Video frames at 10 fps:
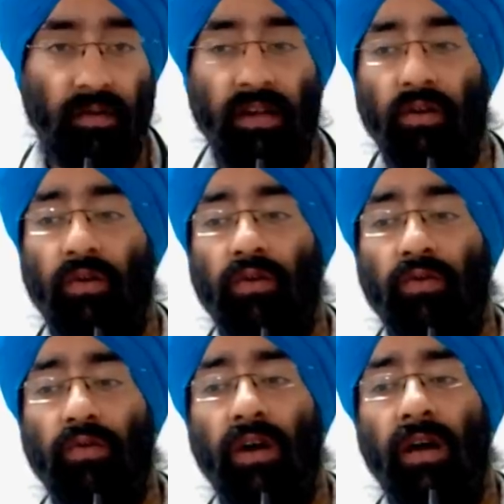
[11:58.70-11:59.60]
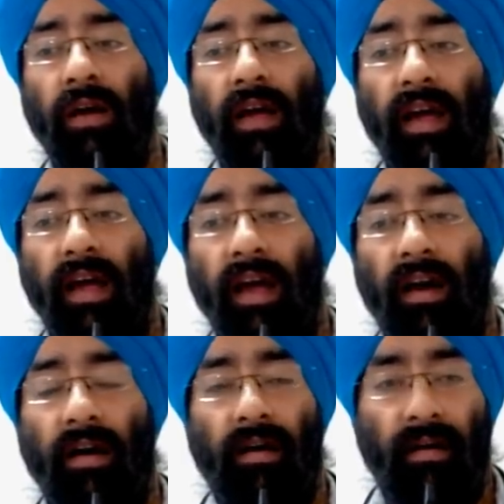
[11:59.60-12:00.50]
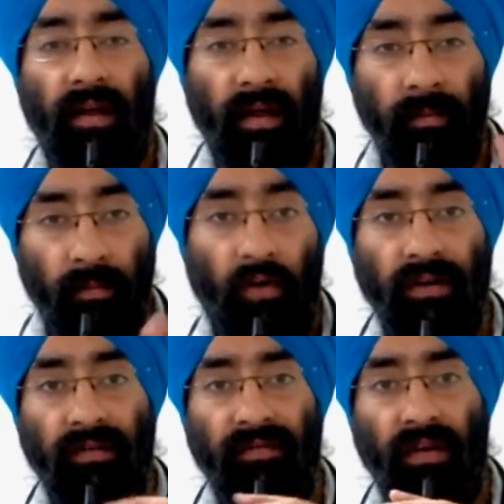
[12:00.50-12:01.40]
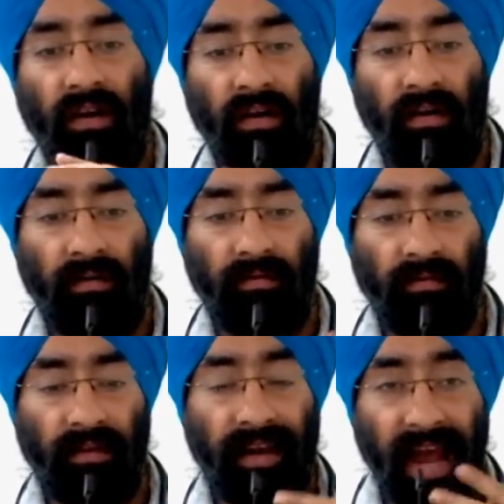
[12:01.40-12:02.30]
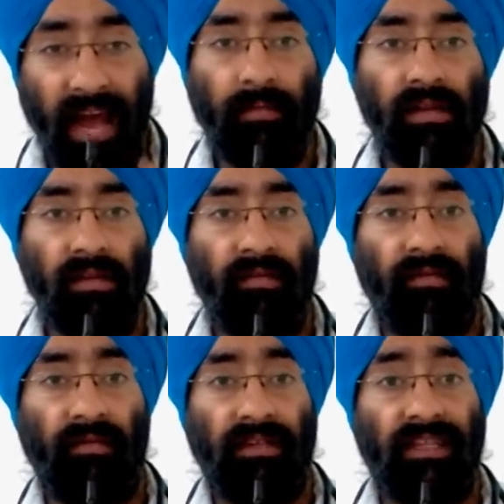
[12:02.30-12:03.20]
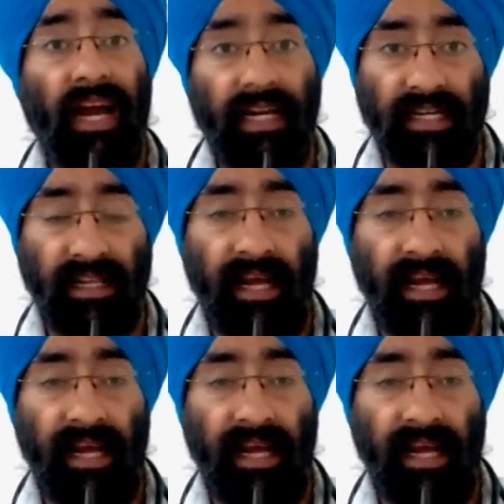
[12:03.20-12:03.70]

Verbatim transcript: can go to important uh, reliable sites